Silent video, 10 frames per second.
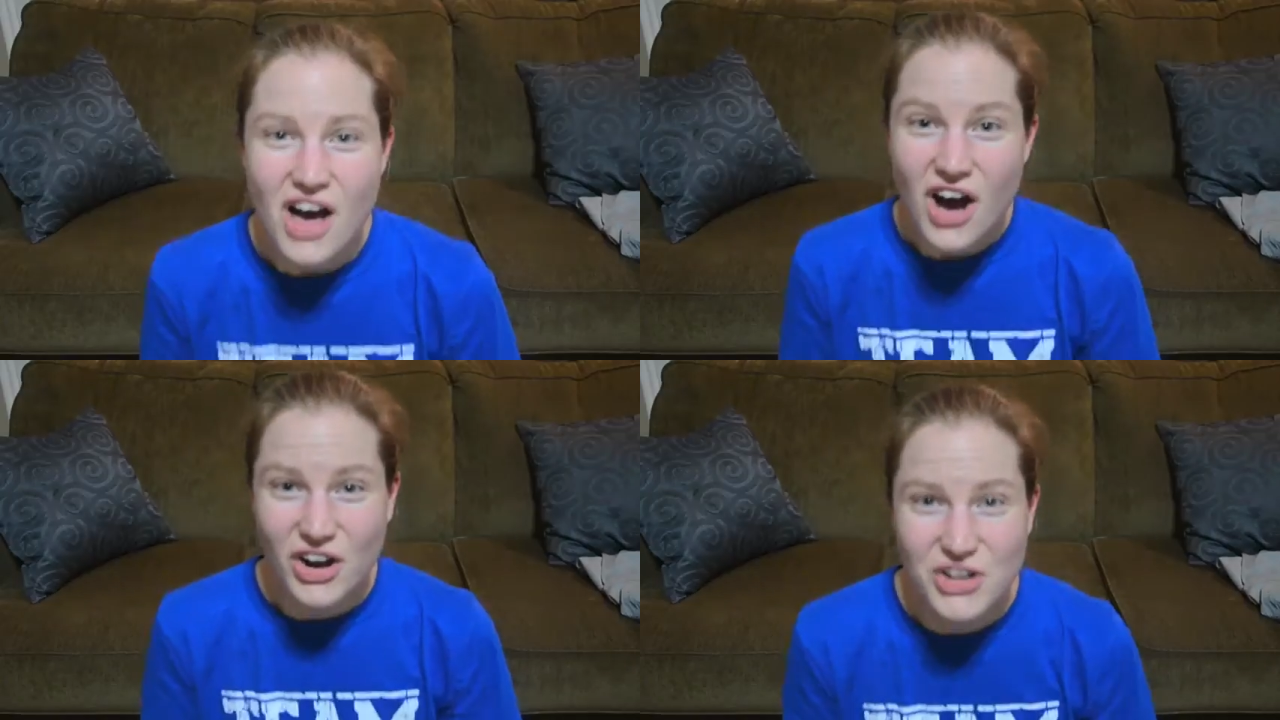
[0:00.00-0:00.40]

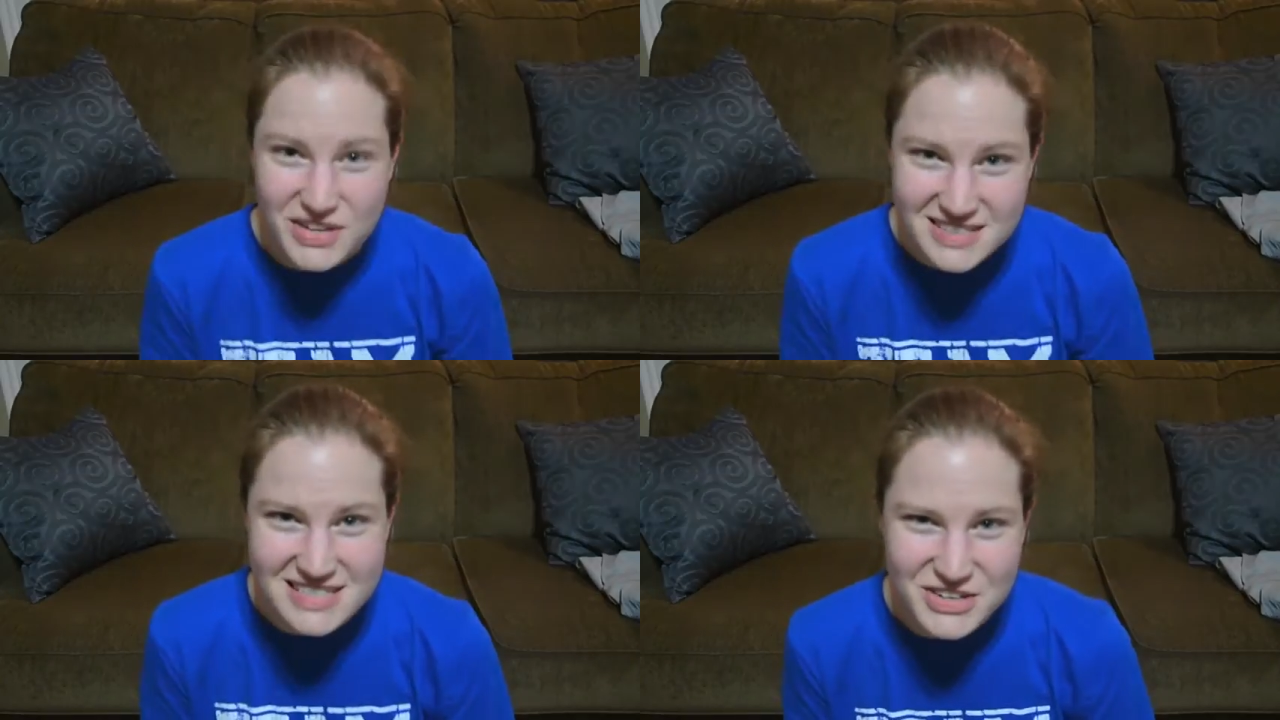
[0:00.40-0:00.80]
Are you
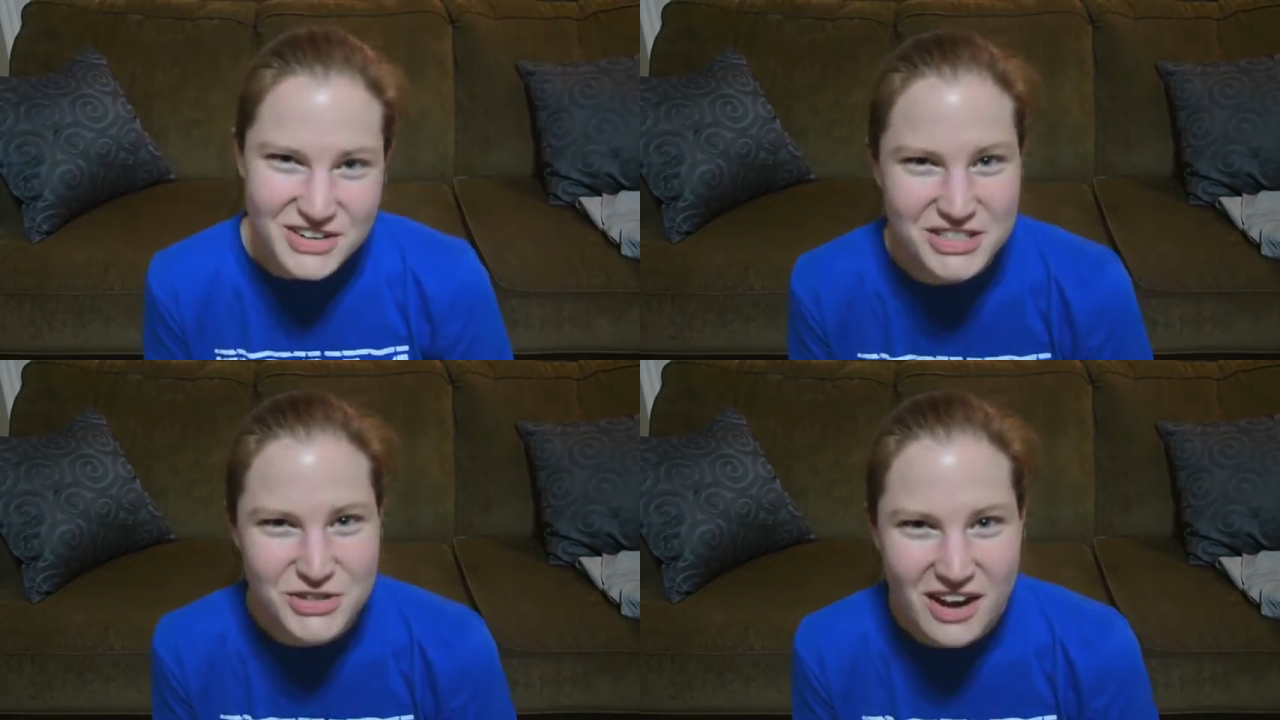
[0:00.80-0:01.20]

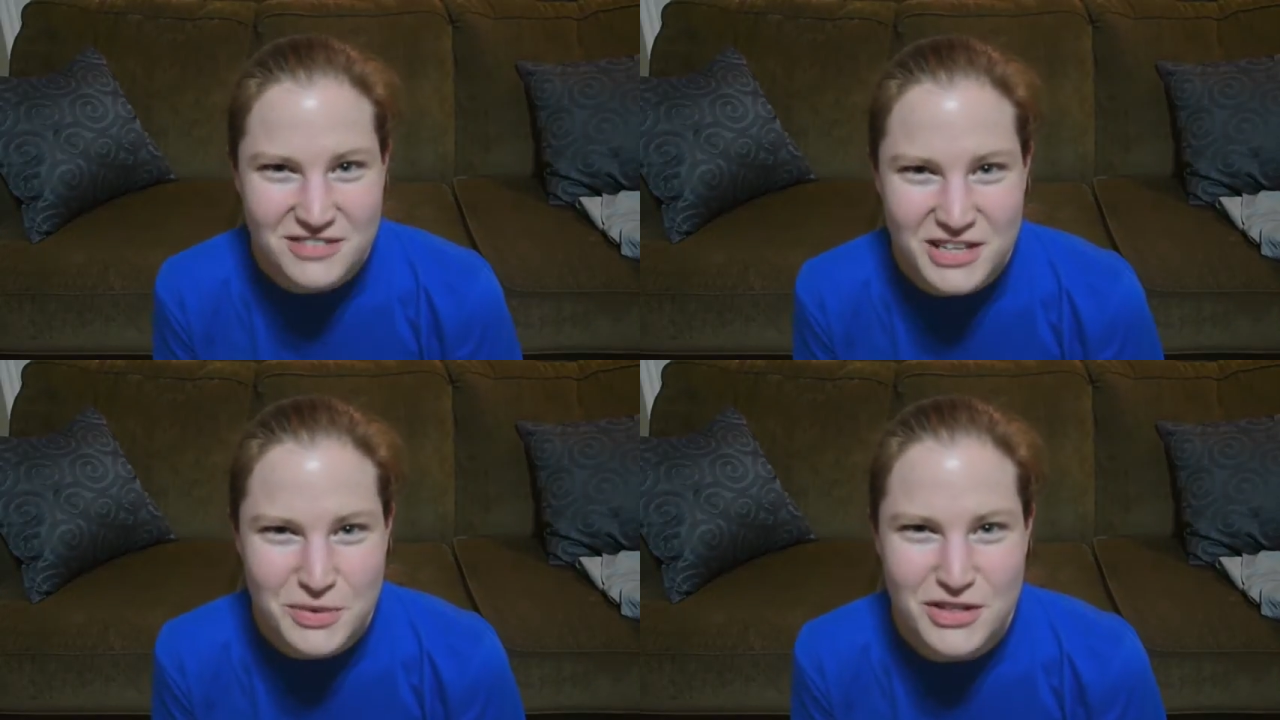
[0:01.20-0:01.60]
considering
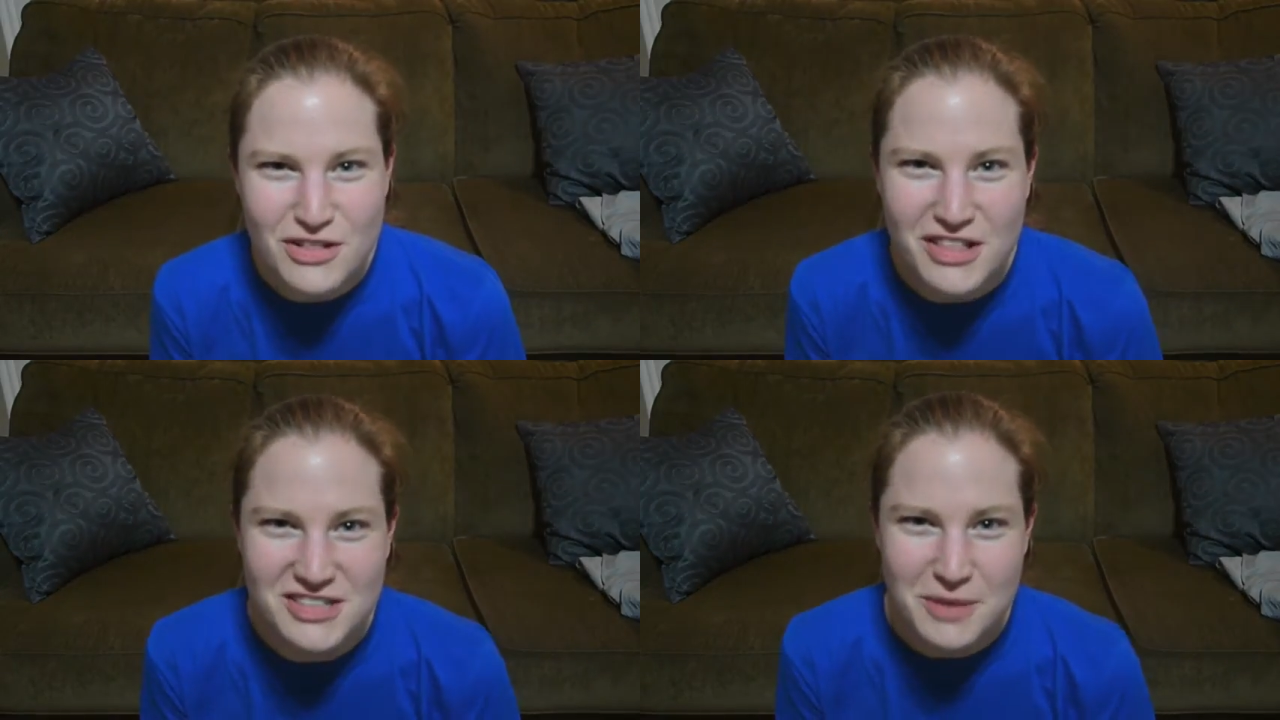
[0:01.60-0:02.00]
traveling with
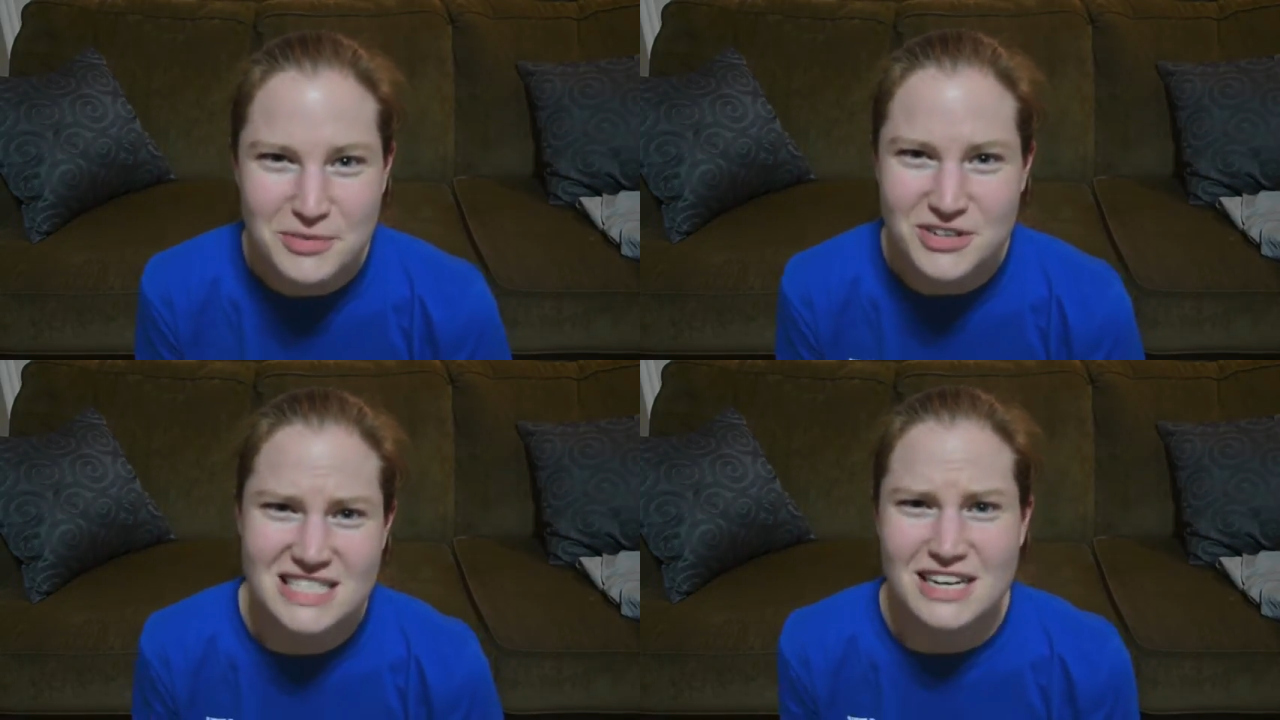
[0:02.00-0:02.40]
cloth diapers